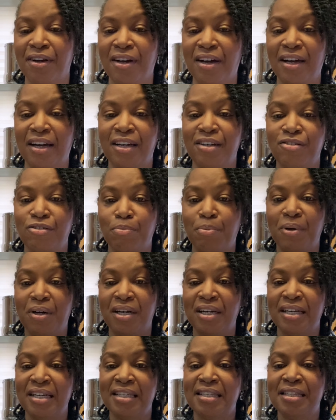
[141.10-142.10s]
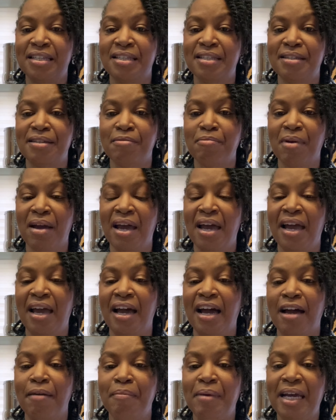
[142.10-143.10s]
hydroponic system.
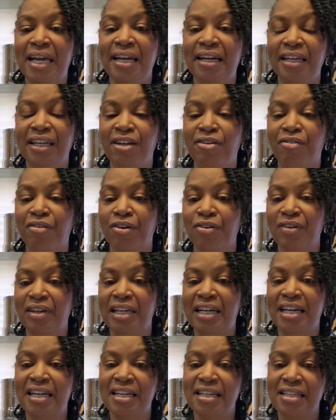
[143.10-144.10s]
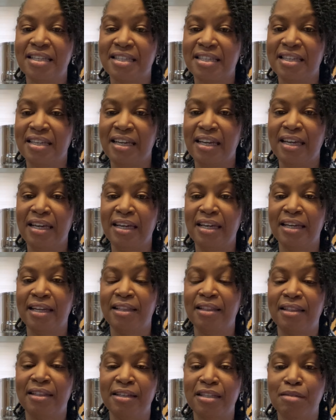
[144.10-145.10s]
I mainly grow lettuce
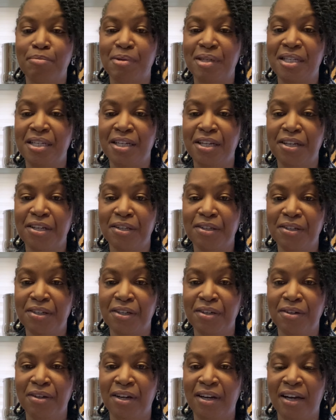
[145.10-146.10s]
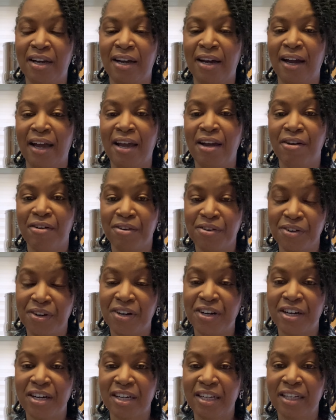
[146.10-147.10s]
in this particular
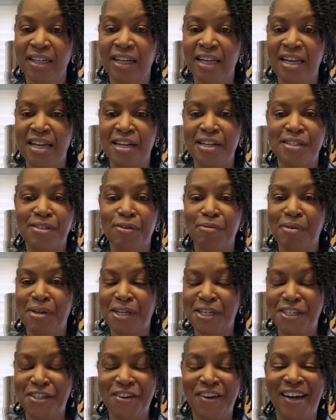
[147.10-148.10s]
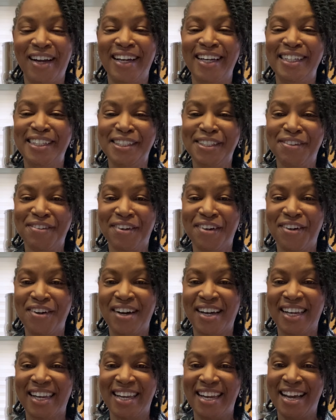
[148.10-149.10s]
AeroGarden. So I'm gonna try to grow
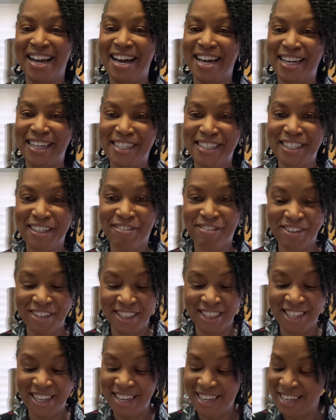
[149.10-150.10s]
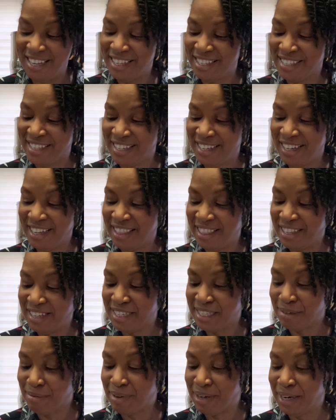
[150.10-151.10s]
a lot of different things in
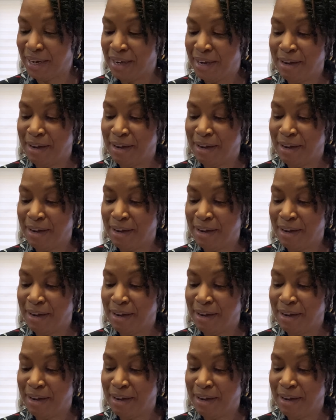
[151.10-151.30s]
this one,